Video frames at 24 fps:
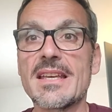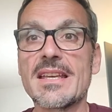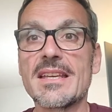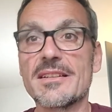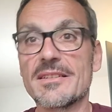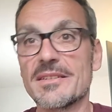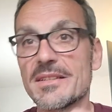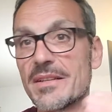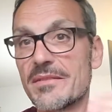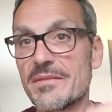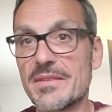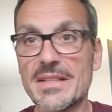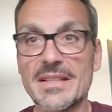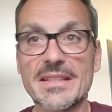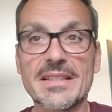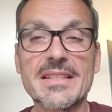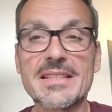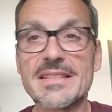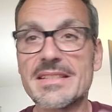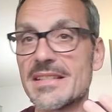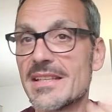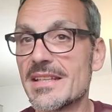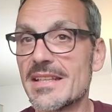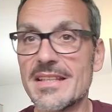it'll give you a
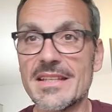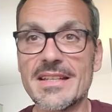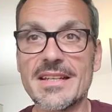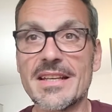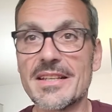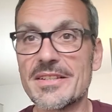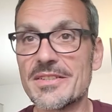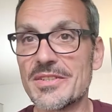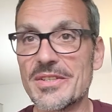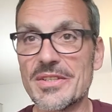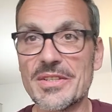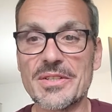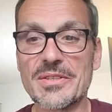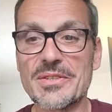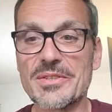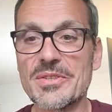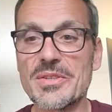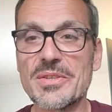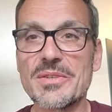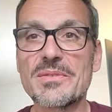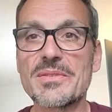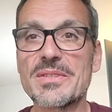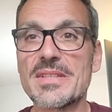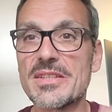list of the nuts you can
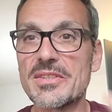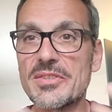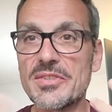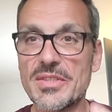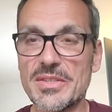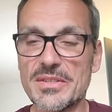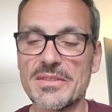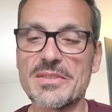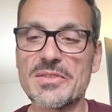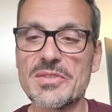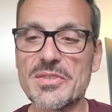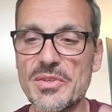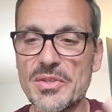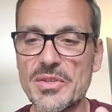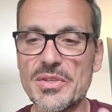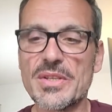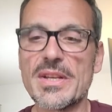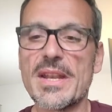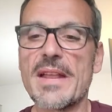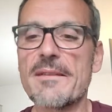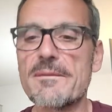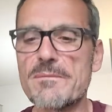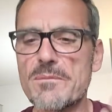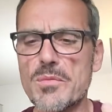choose, and you could
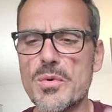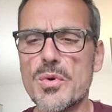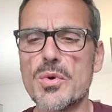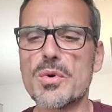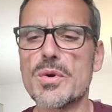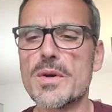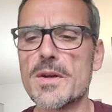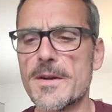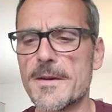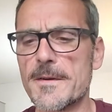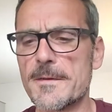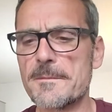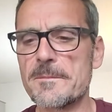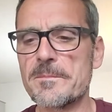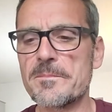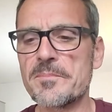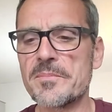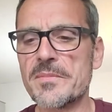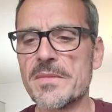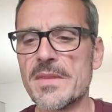have more